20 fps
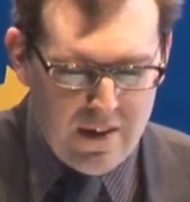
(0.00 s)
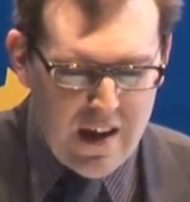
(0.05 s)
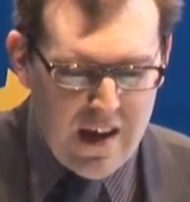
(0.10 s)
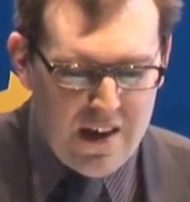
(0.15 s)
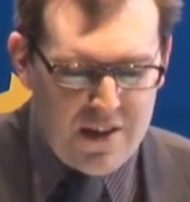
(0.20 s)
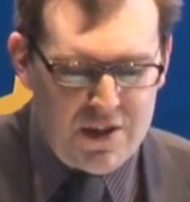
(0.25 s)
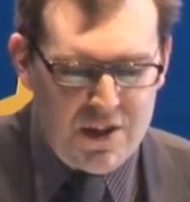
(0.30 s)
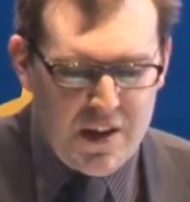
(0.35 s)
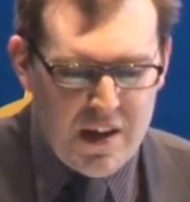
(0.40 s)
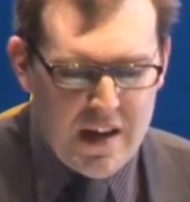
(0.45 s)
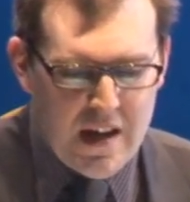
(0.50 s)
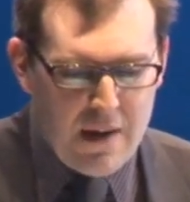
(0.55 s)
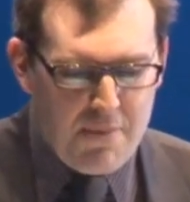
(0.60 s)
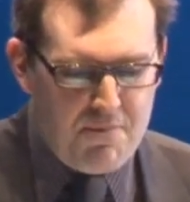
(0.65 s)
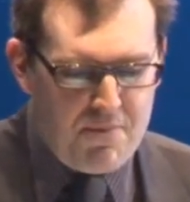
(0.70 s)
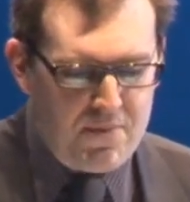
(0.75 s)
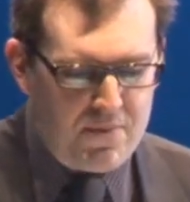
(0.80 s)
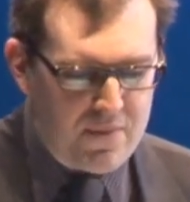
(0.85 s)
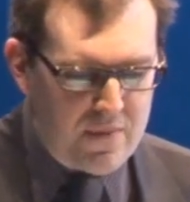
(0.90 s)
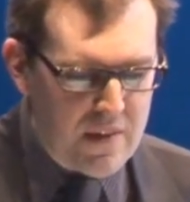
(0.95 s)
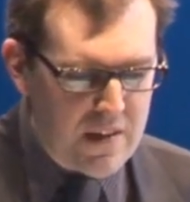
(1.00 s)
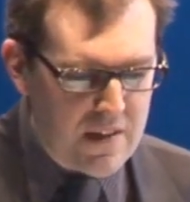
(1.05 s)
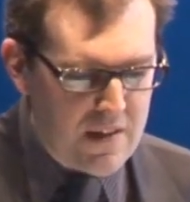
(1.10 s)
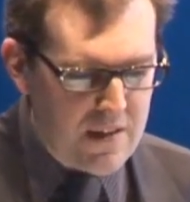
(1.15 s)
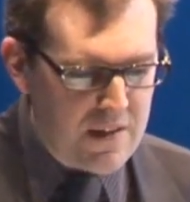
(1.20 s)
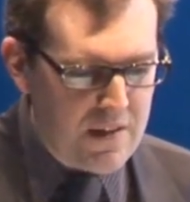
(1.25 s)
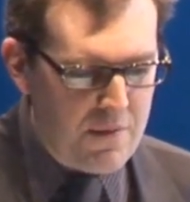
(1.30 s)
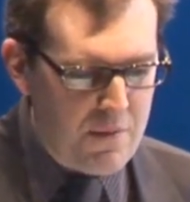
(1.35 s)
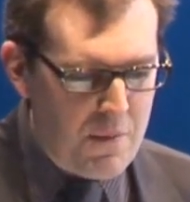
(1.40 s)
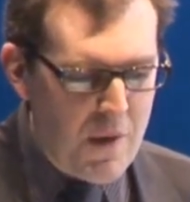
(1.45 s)
Here's the
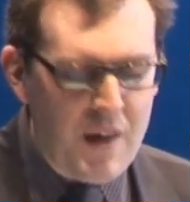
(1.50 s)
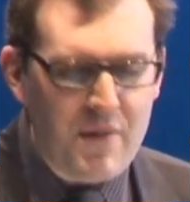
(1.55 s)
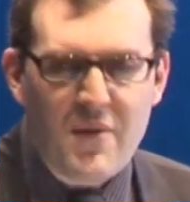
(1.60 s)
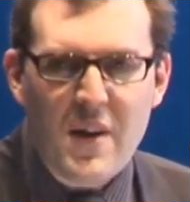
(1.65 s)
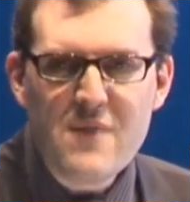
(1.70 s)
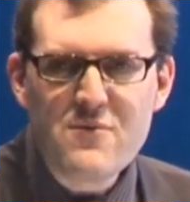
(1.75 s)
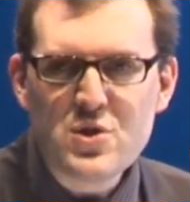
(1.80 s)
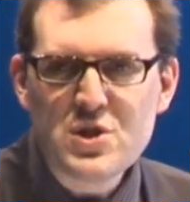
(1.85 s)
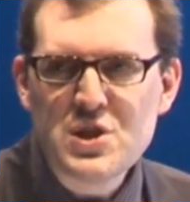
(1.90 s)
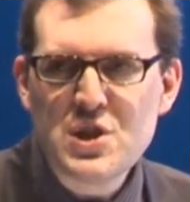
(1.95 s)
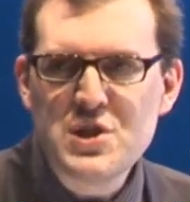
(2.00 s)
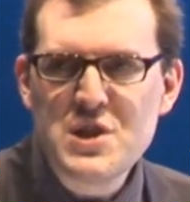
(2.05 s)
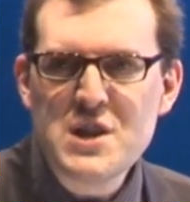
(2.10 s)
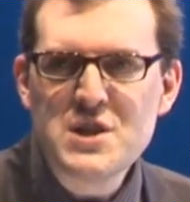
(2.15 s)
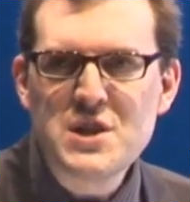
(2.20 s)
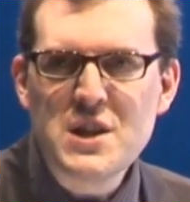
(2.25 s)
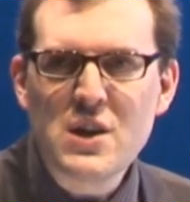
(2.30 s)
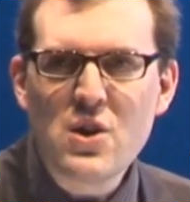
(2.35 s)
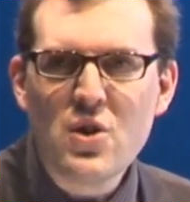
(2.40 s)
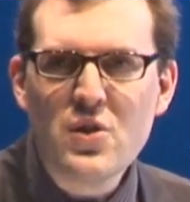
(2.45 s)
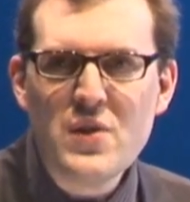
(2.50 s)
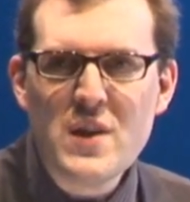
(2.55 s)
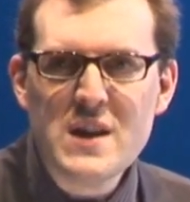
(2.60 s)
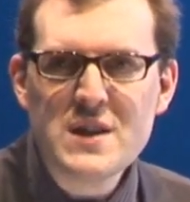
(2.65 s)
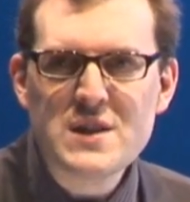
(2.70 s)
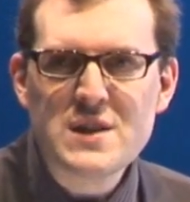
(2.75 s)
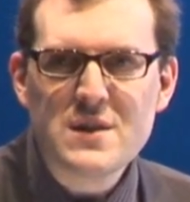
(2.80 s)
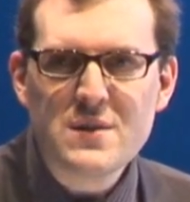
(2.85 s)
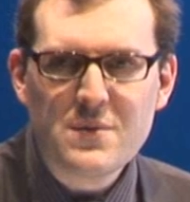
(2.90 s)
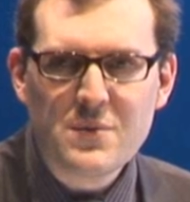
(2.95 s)
my favourite statistic on
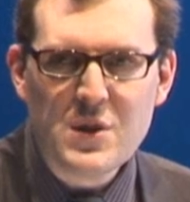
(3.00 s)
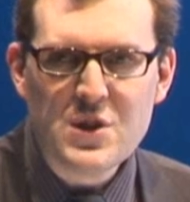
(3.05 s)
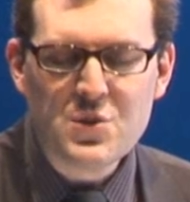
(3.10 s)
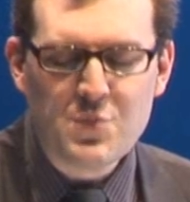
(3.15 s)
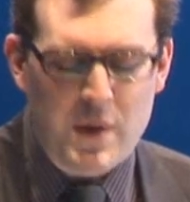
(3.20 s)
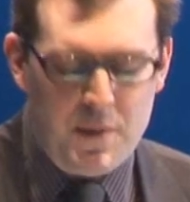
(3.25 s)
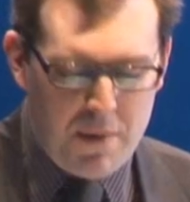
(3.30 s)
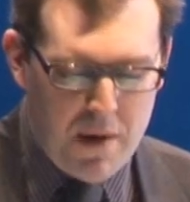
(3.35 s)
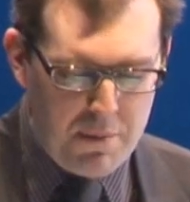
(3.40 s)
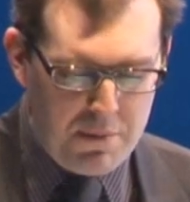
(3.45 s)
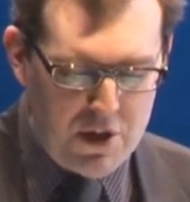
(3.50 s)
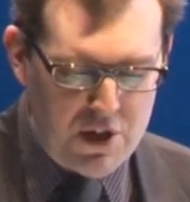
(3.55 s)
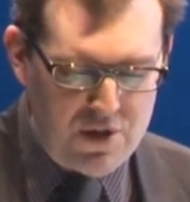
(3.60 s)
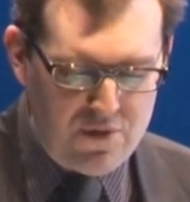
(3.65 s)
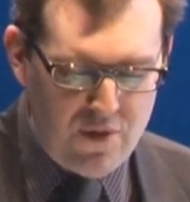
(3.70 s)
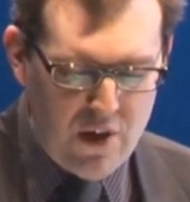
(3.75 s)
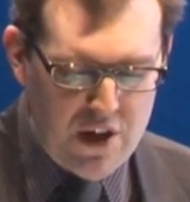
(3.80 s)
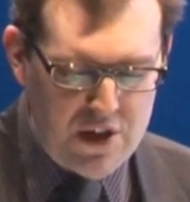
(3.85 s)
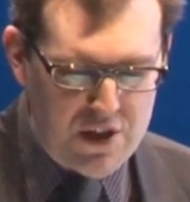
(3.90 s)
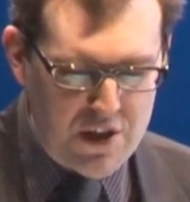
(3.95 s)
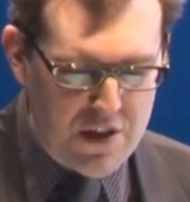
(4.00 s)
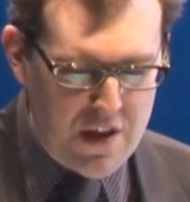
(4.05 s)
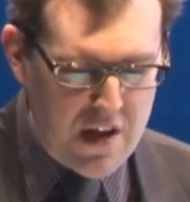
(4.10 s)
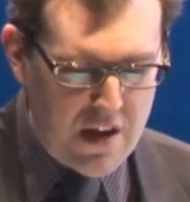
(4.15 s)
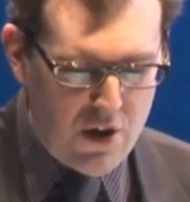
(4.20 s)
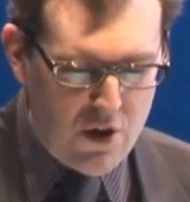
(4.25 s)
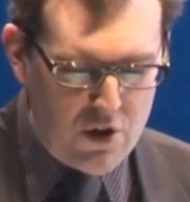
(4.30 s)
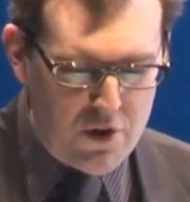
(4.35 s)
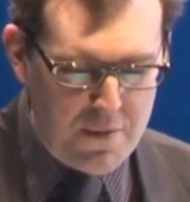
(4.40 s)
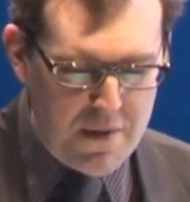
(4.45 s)
this, which we published first in
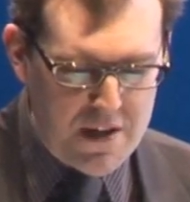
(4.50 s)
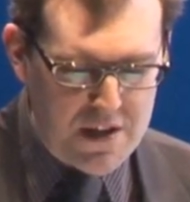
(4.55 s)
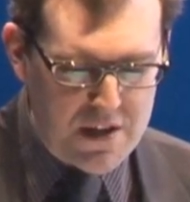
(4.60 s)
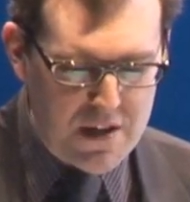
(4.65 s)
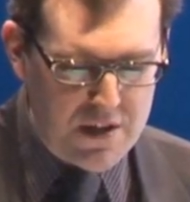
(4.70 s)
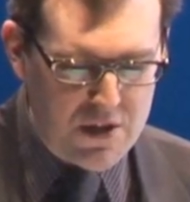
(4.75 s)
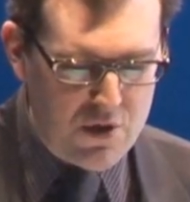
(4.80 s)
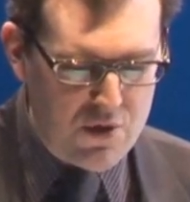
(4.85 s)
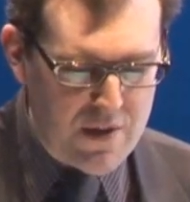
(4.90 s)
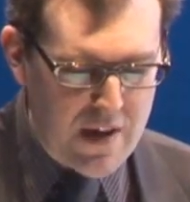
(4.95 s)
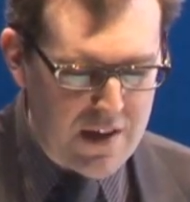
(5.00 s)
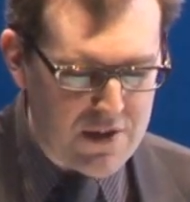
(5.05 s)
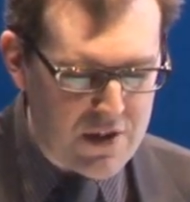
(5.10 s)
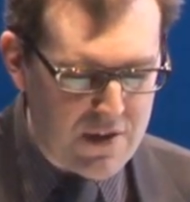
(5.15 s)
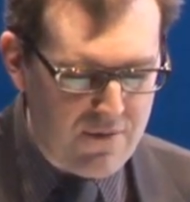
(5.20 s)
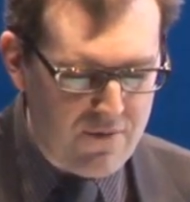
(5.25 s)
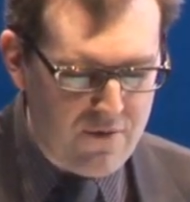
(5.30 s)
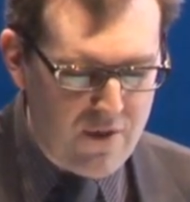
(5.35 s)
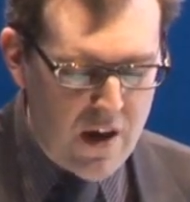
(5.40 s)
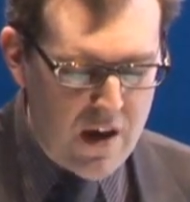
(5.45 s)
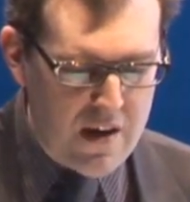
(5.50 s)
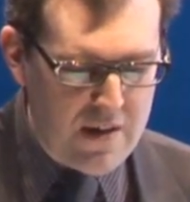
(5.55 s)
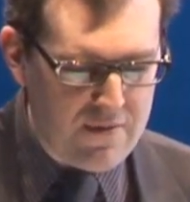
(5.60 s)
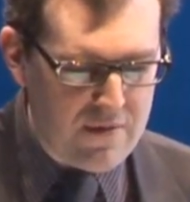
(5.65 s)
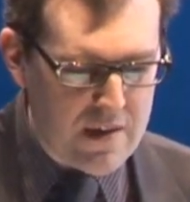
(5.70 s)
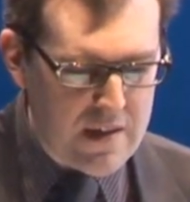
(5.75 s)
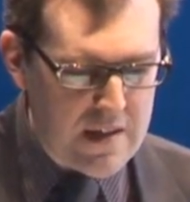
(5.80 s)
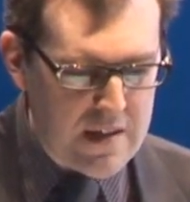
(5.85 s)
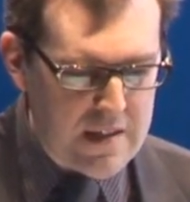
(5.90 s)
The Economist in 2005.